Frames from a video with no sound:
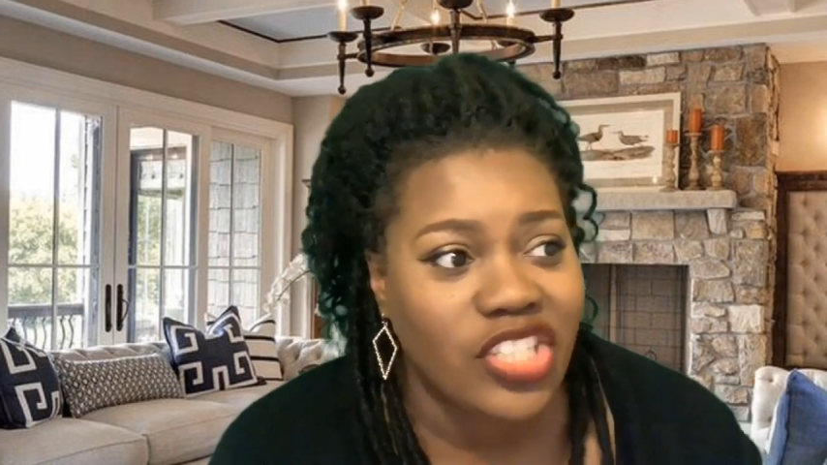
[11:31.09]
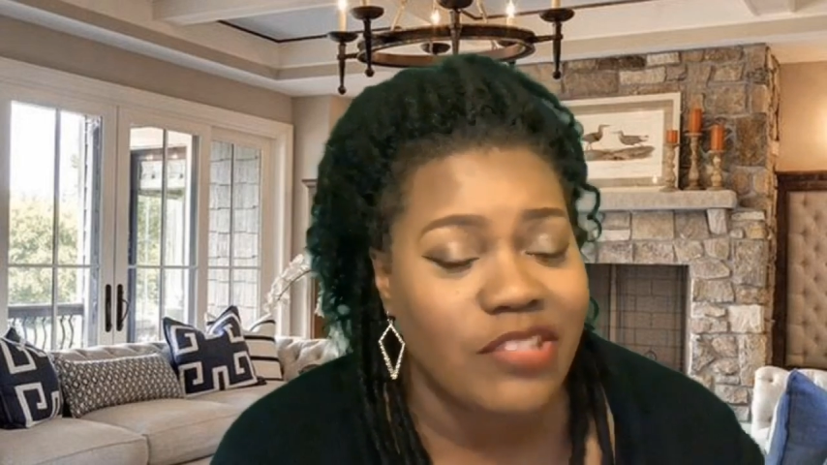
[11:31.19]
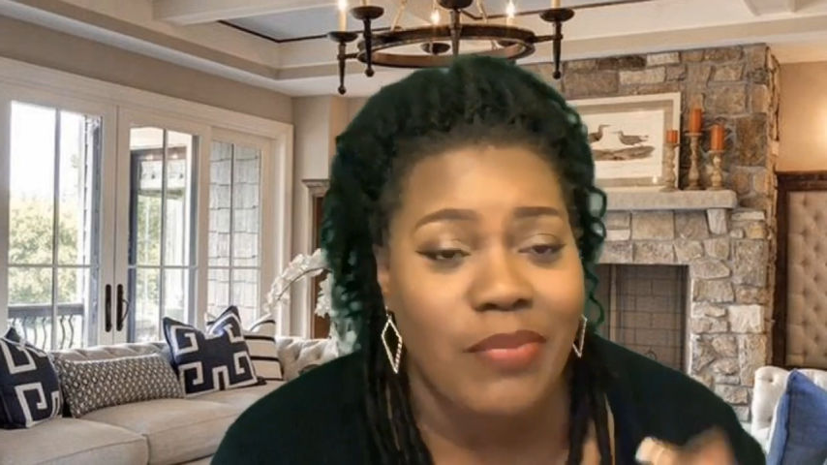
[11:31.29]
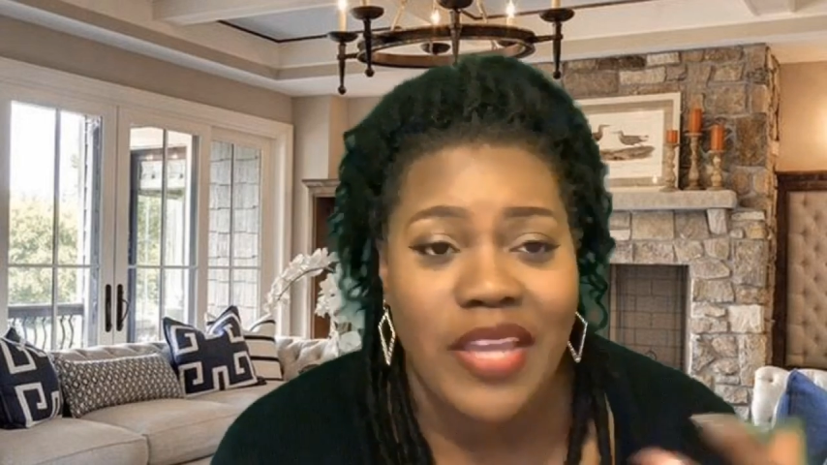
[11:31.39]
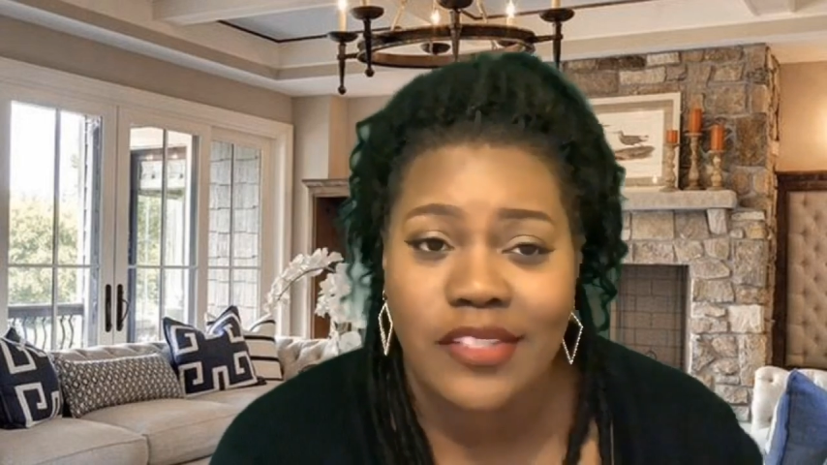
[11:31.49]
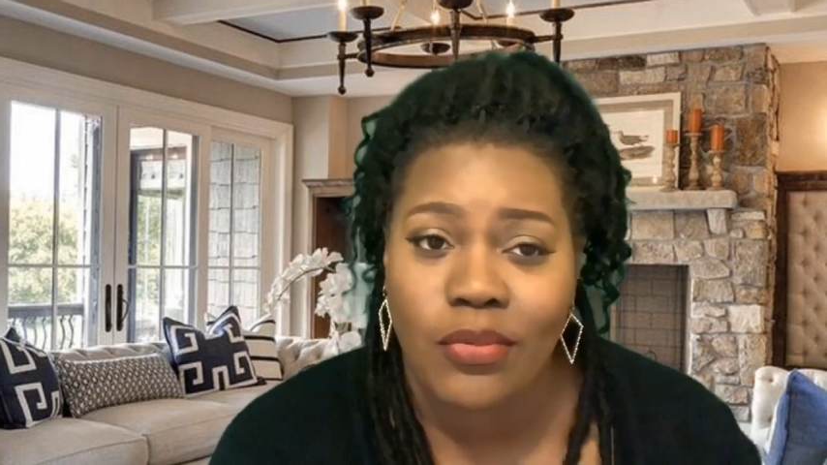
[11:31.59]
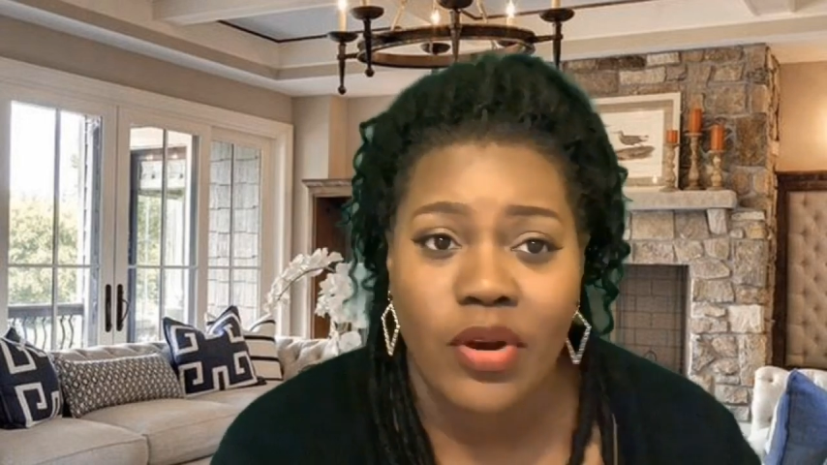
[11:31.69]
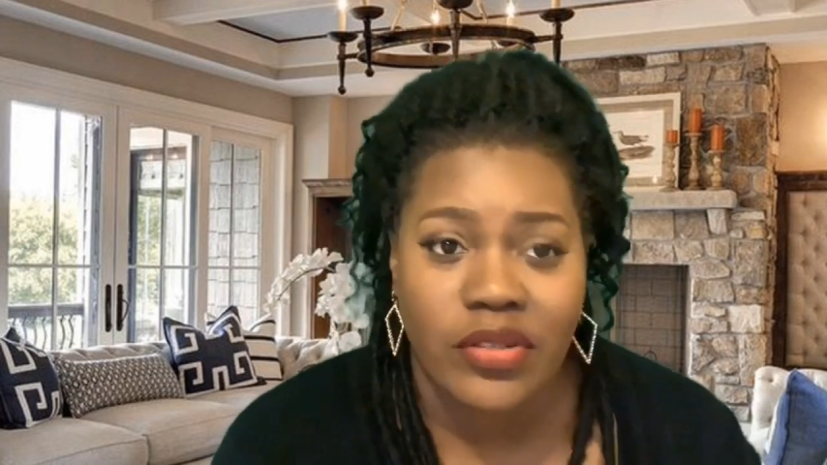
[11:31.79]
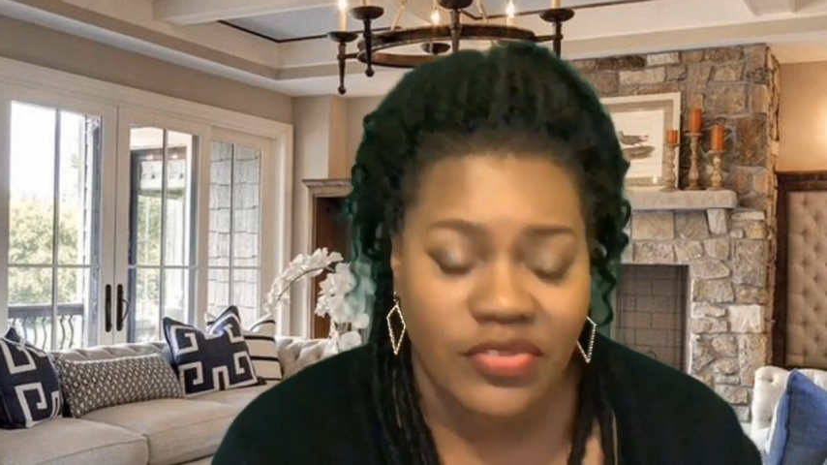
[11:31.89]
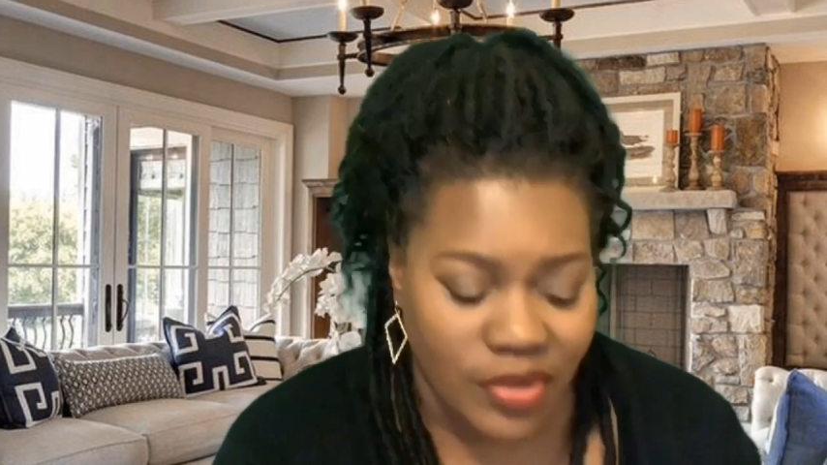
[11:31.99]
just makes it
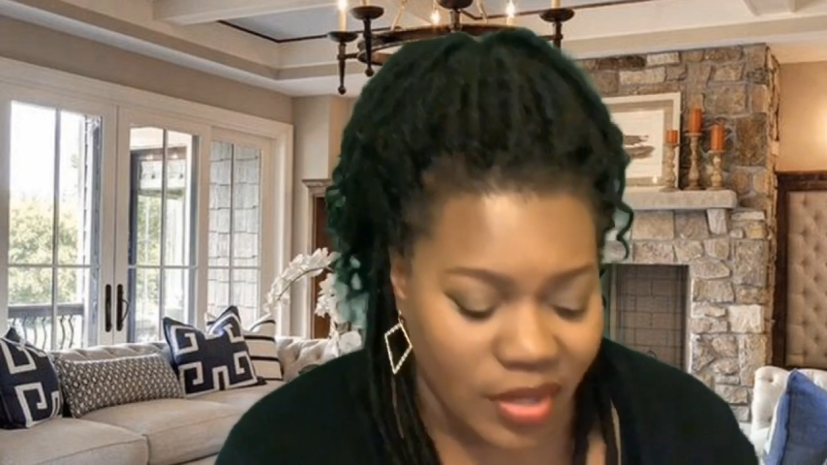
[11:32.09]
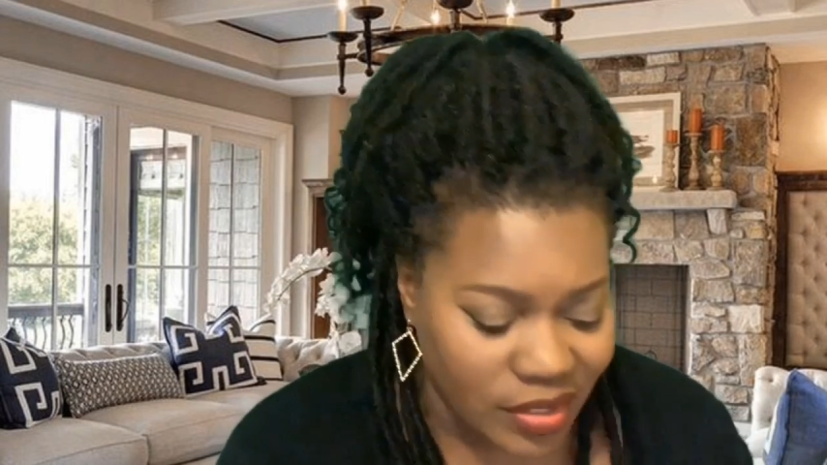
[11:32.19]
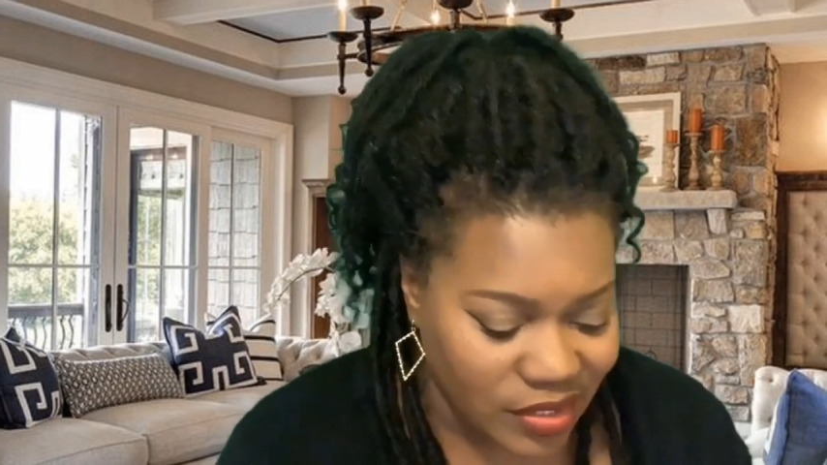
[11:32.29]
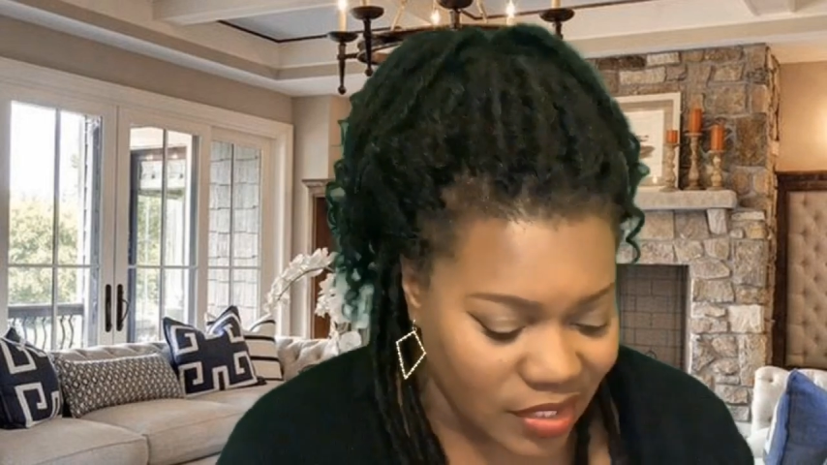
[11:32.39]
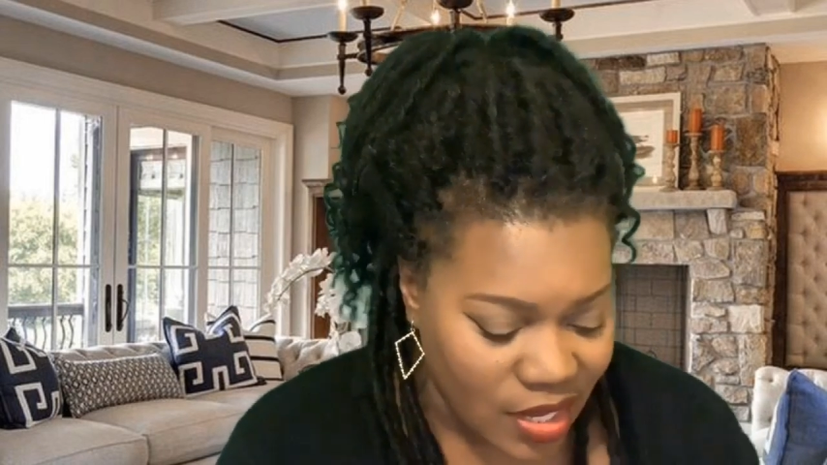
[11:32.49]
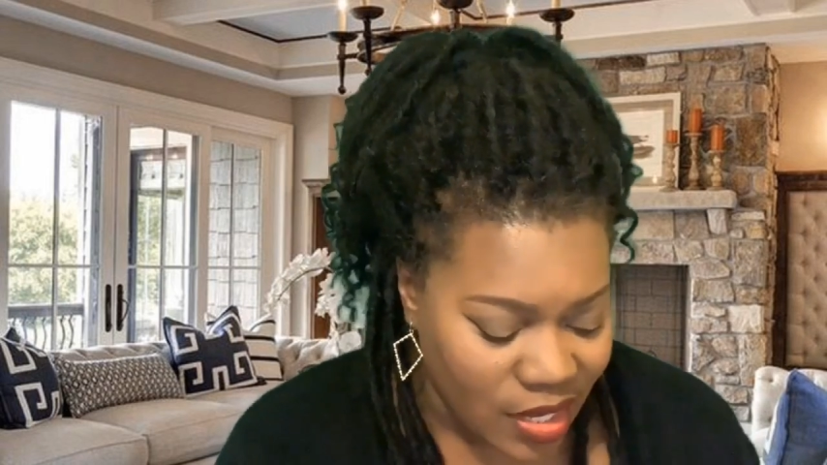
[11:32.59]
worse for us.